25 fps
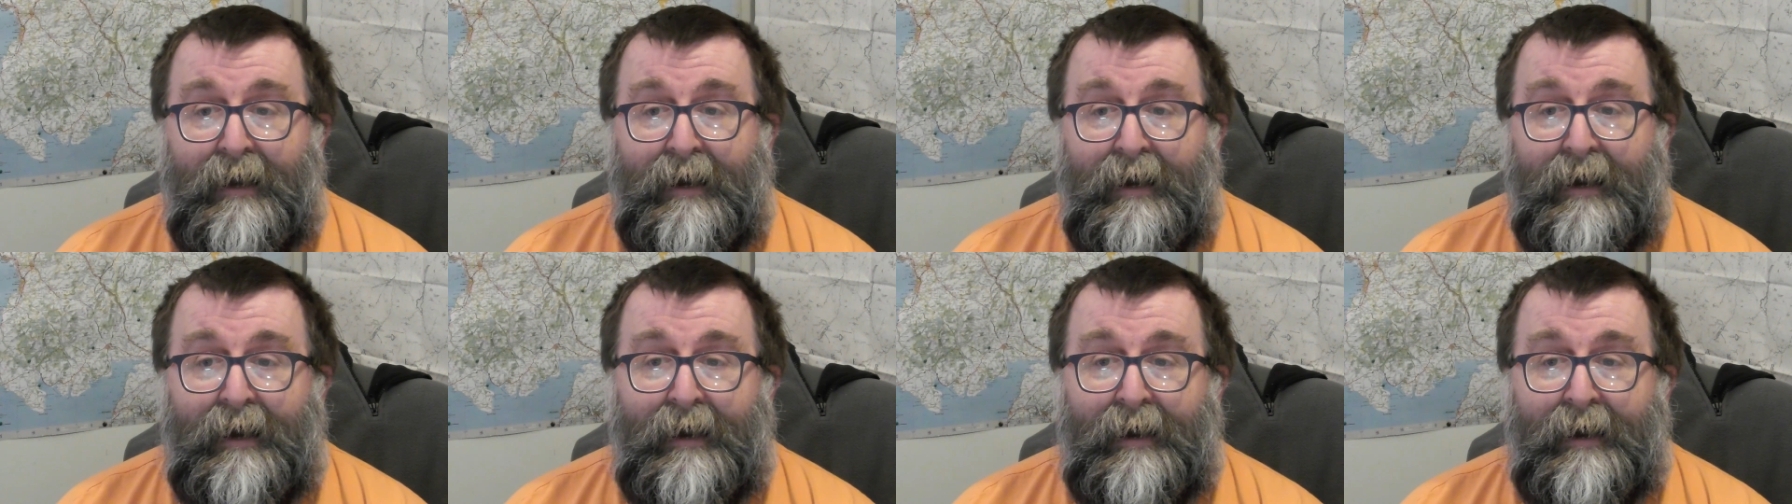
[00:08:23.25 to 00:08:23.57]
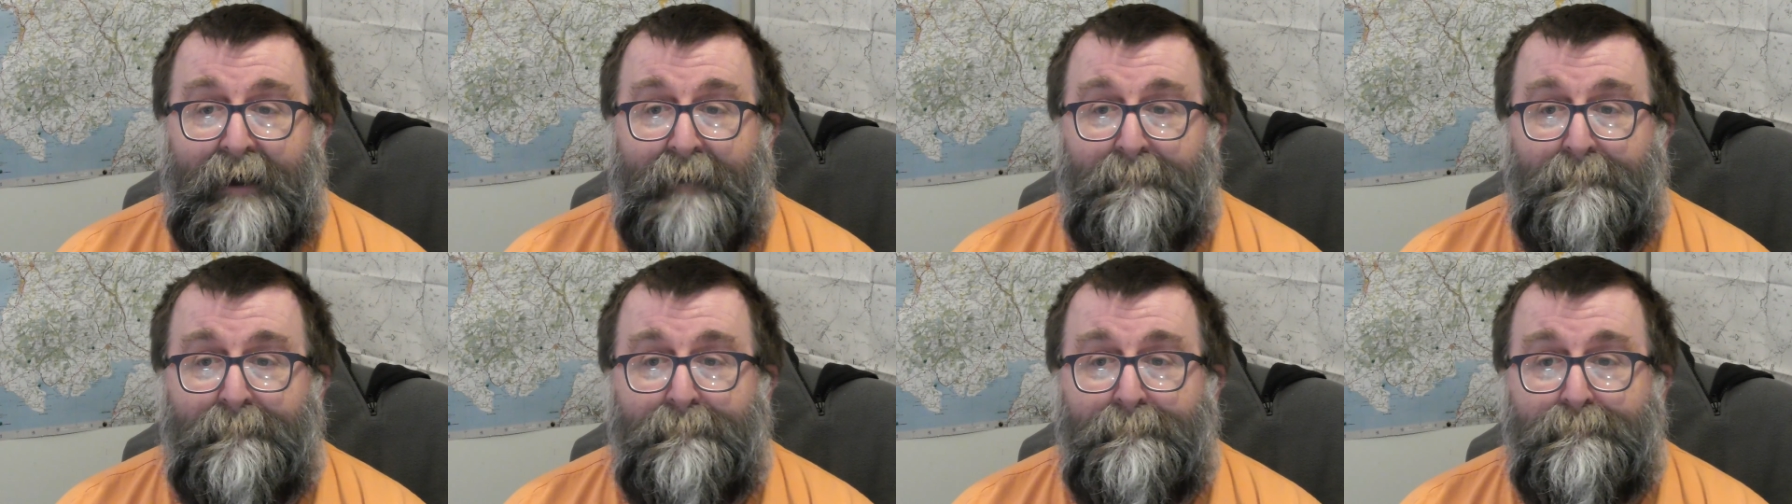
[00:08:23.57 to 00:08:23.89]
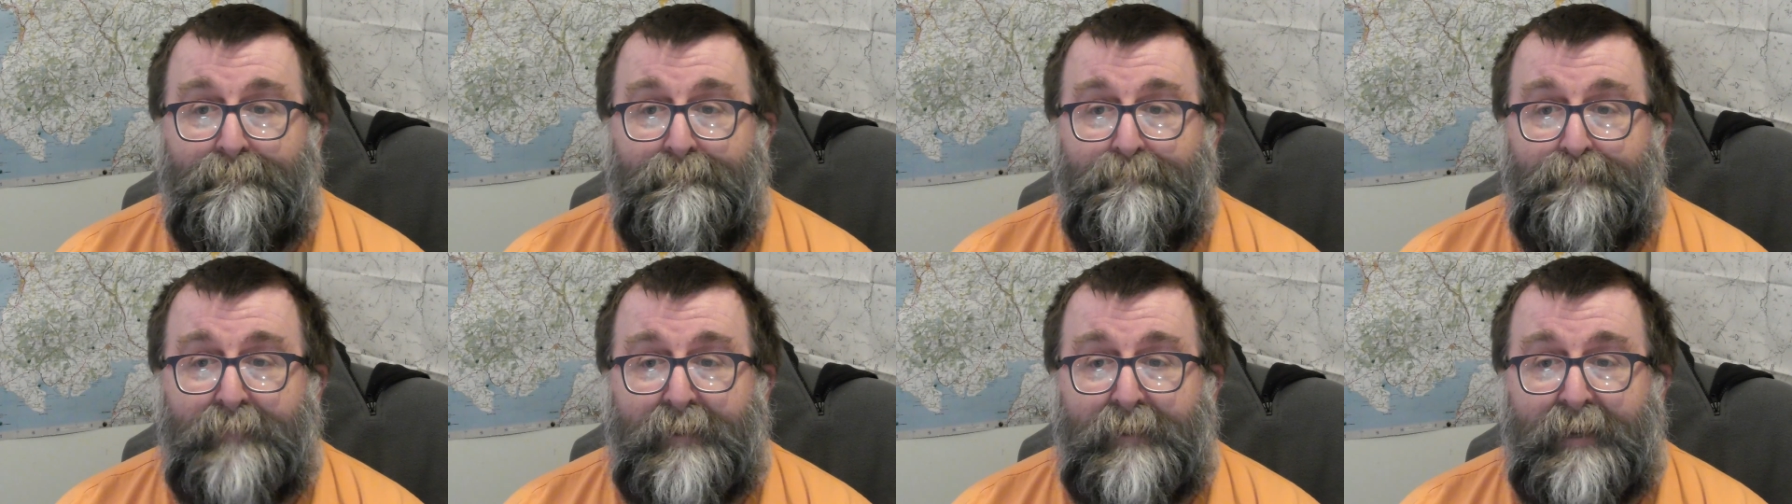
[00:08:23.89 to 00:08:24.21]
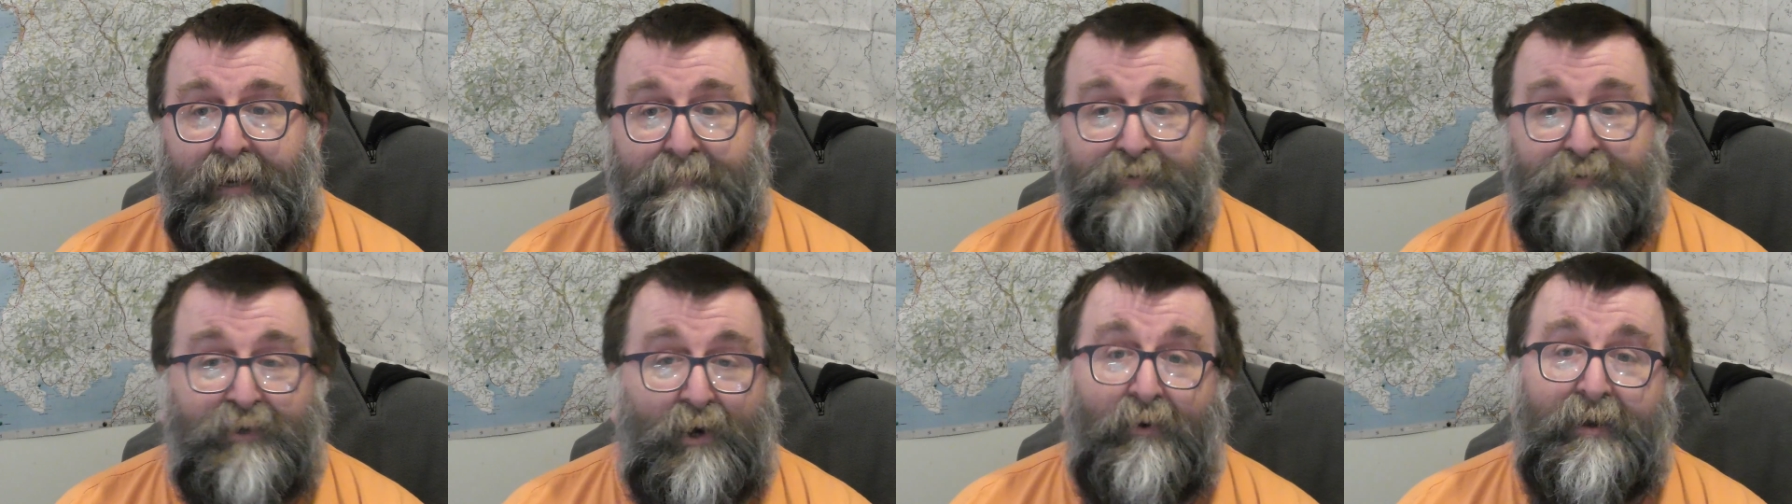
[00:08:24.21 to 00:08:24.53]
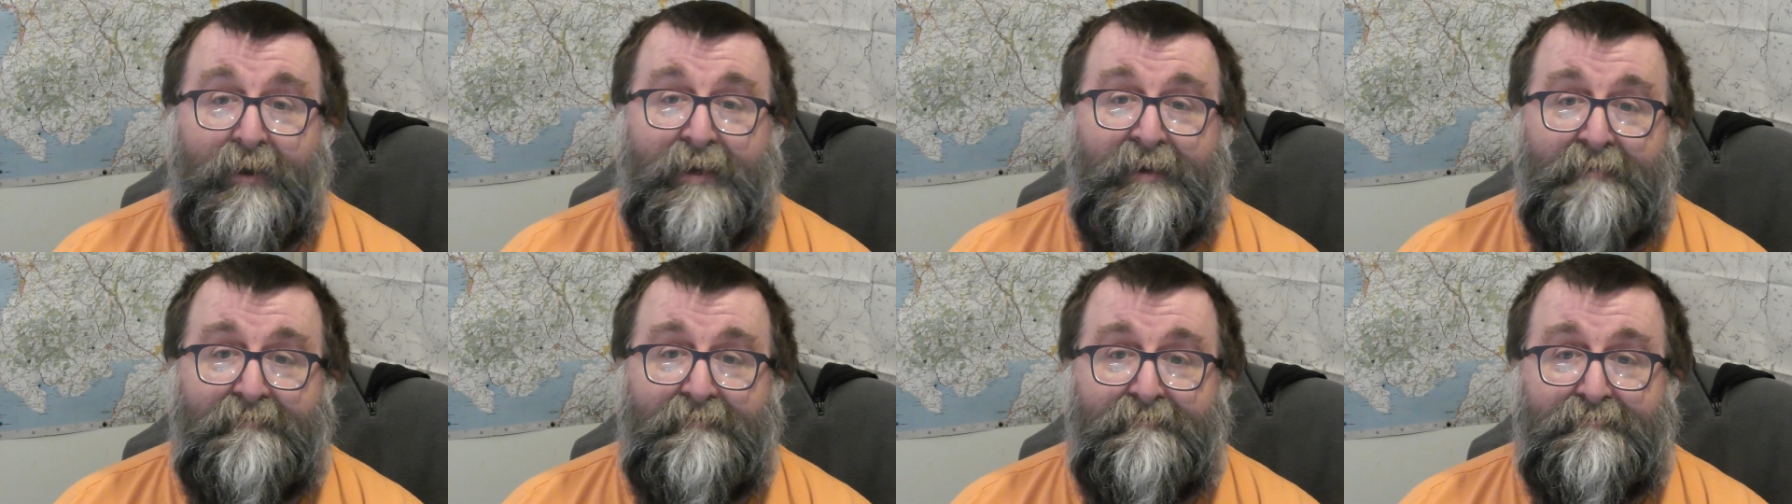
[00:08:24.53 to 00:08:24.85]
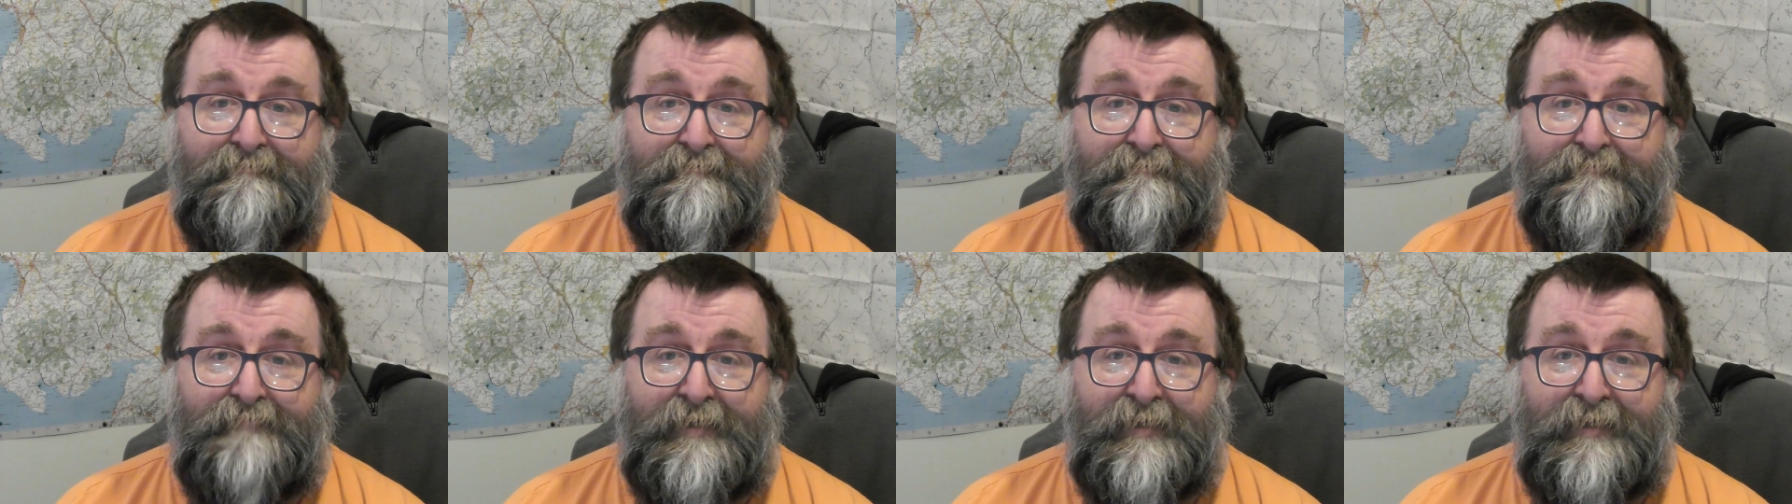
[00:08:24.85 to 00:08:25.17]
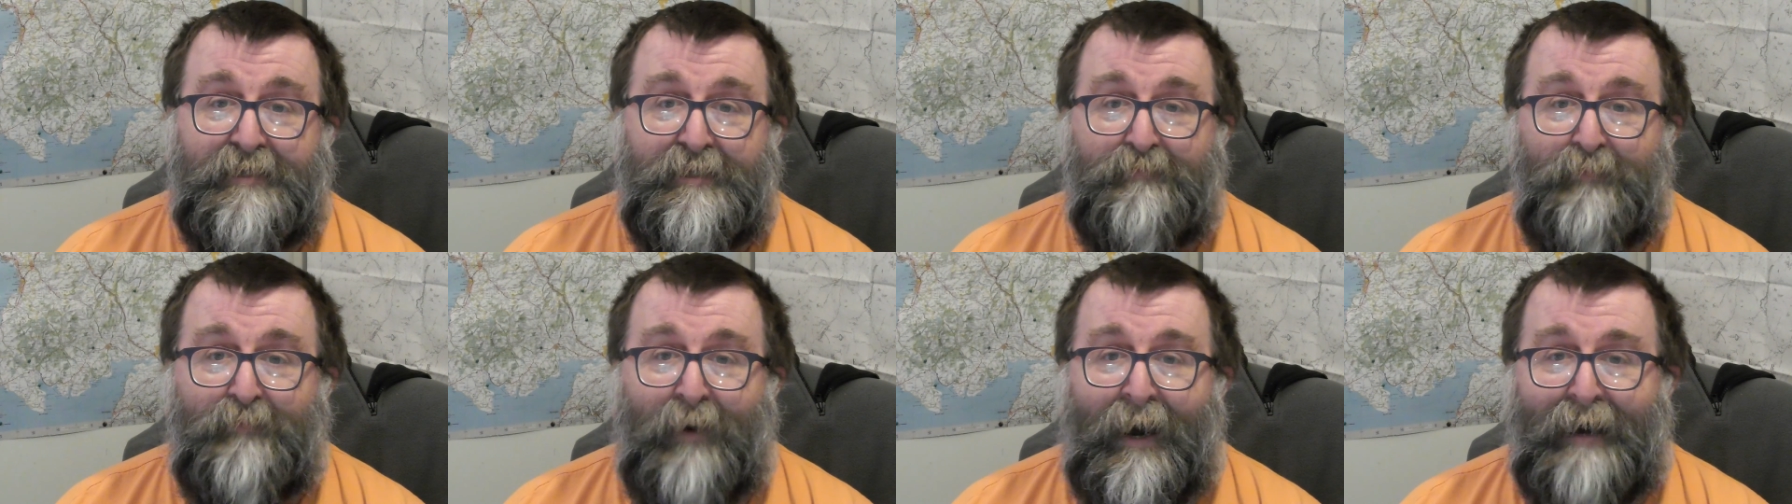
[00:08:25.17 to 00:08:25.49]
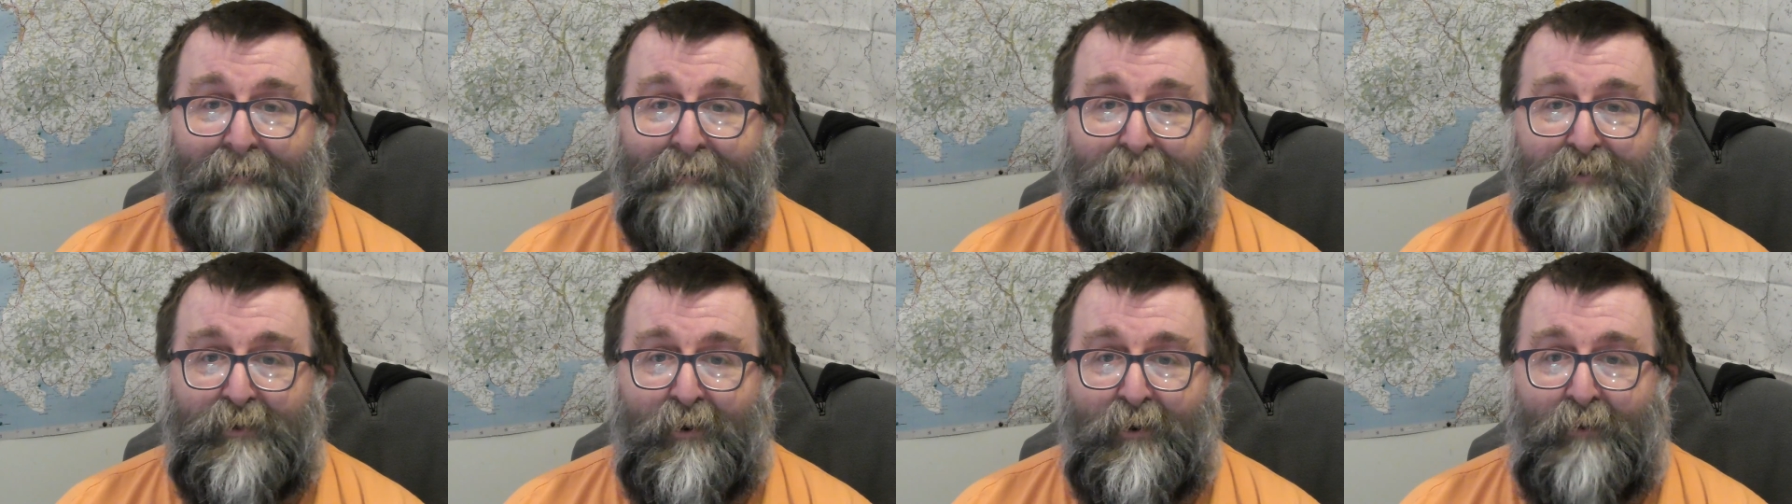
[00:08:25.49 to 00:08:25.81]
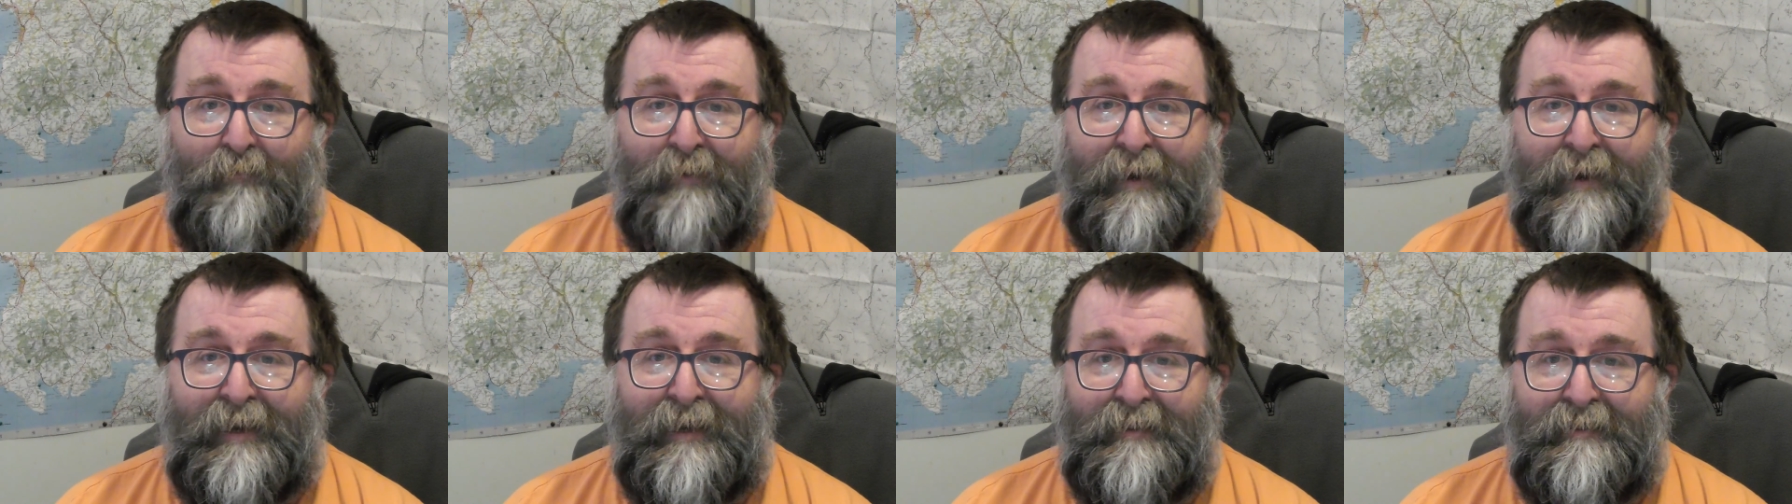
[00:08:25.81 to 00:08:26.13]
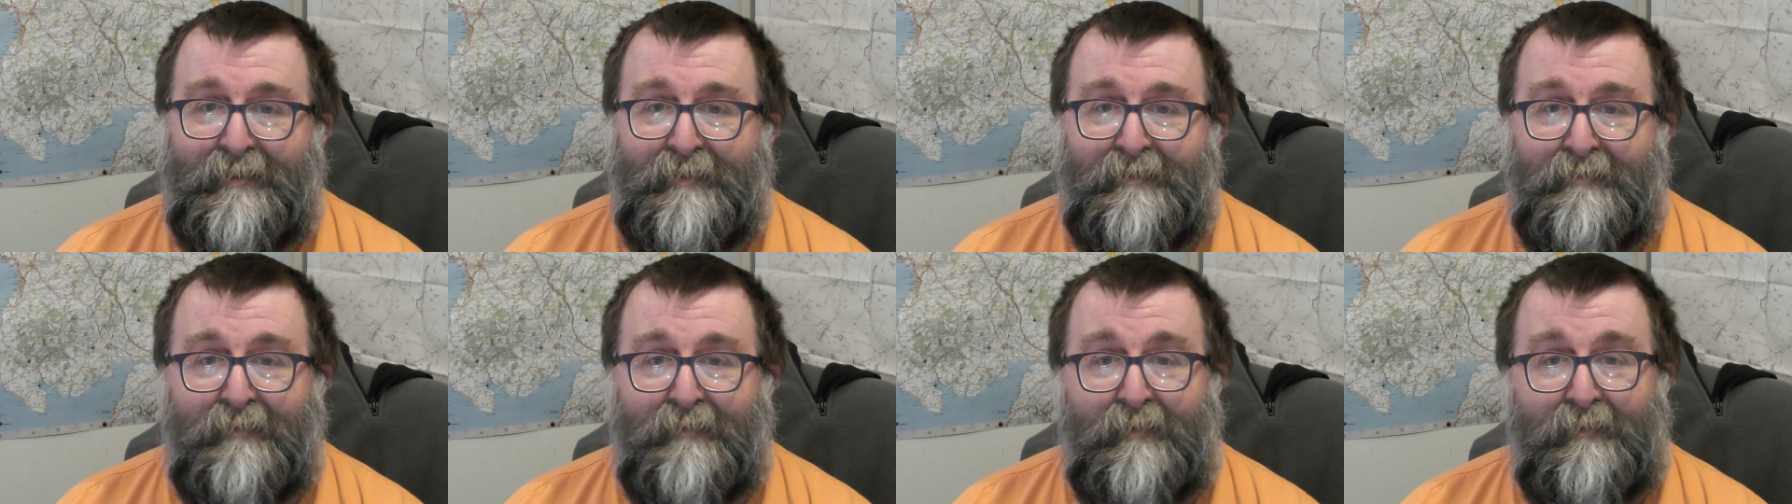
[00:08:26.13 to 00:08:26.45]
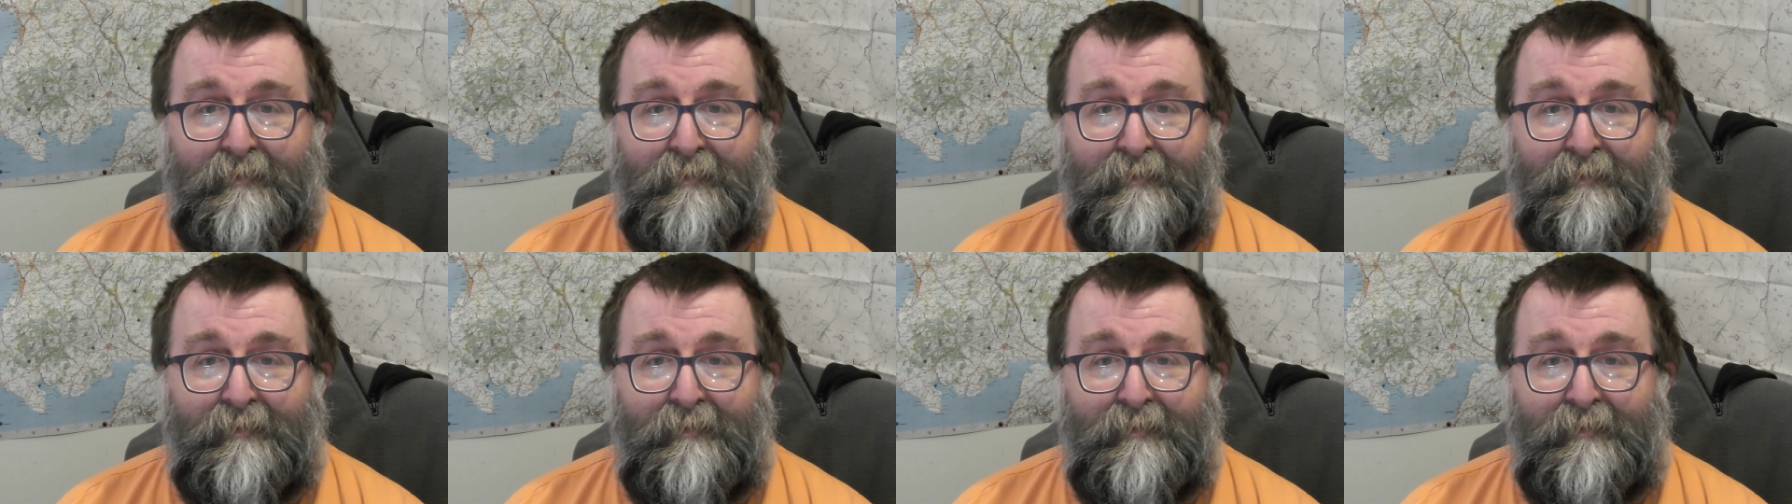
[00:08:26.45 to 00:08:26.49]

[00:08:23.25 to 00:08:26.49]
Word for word: Um, and I'm sorry, this has perhaps not been